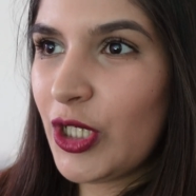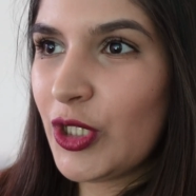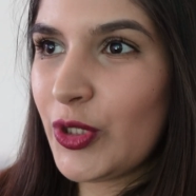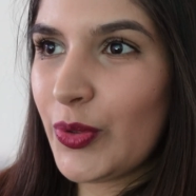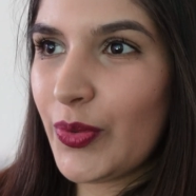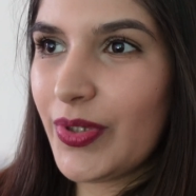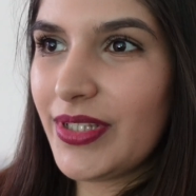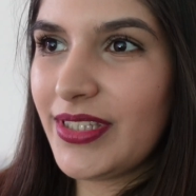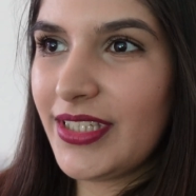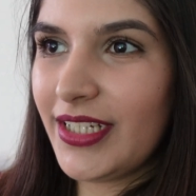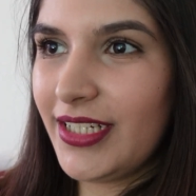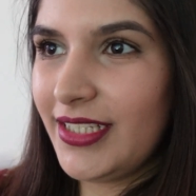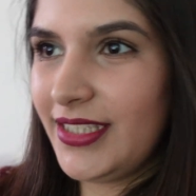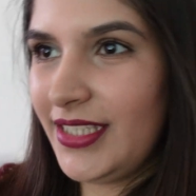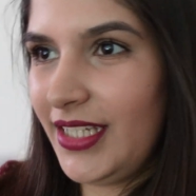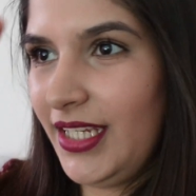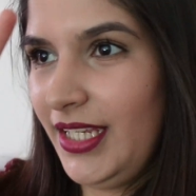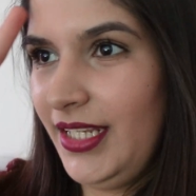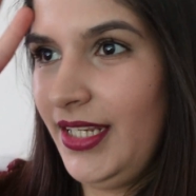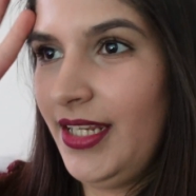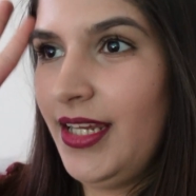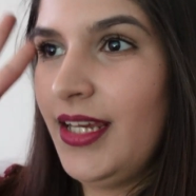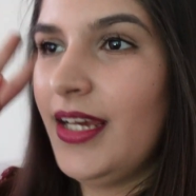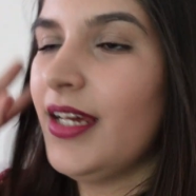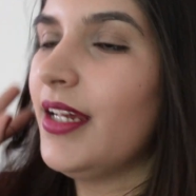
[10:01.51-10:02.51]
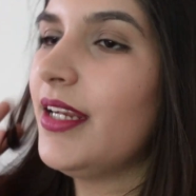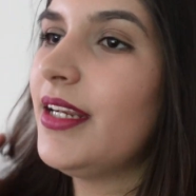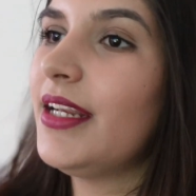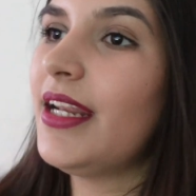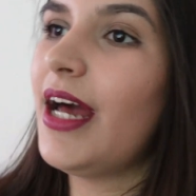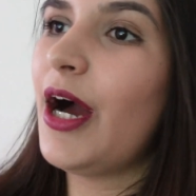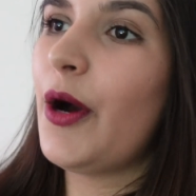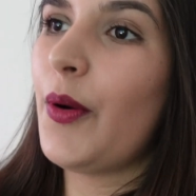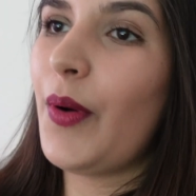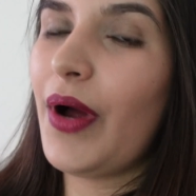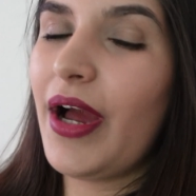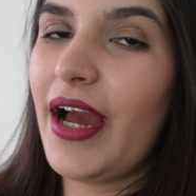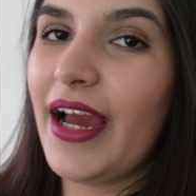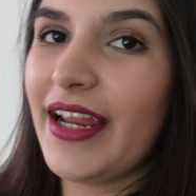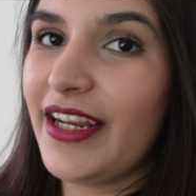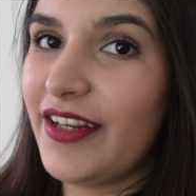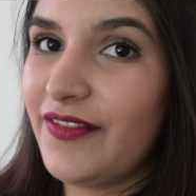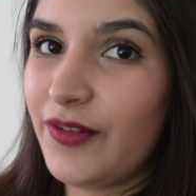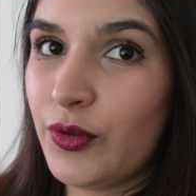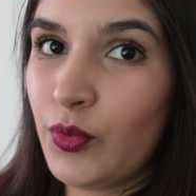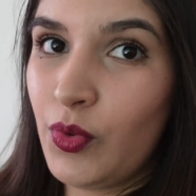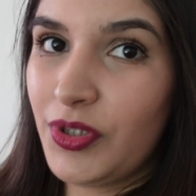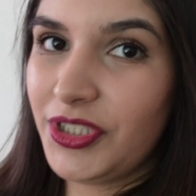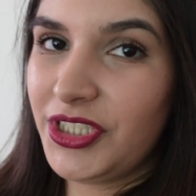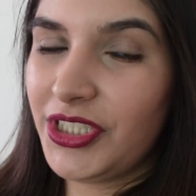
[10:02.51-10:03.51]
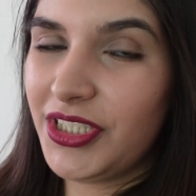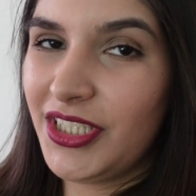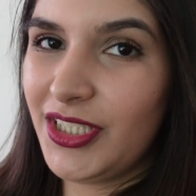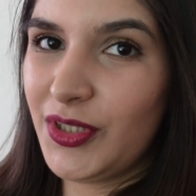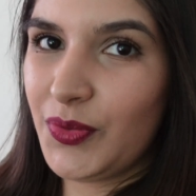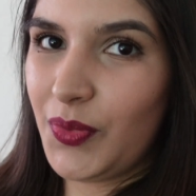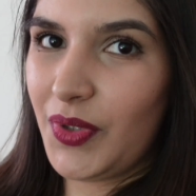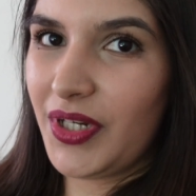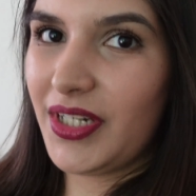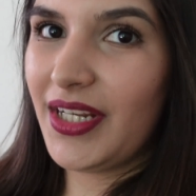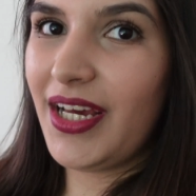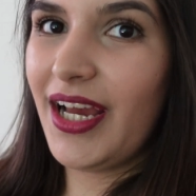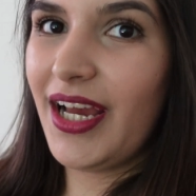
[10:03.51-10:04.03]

2018. Now, I never watched this one.